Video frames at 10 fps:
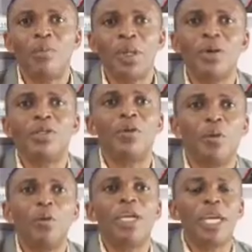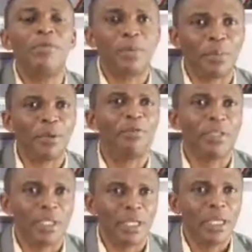because of who gave the
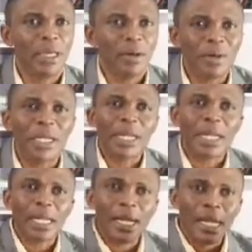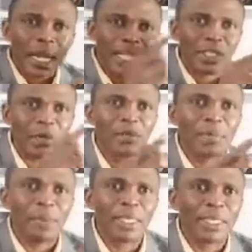prophecy or the class of
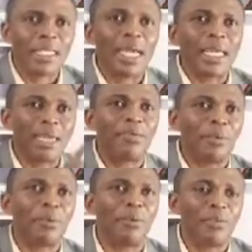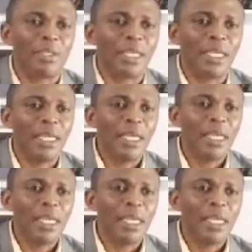the person that gave the prophecy.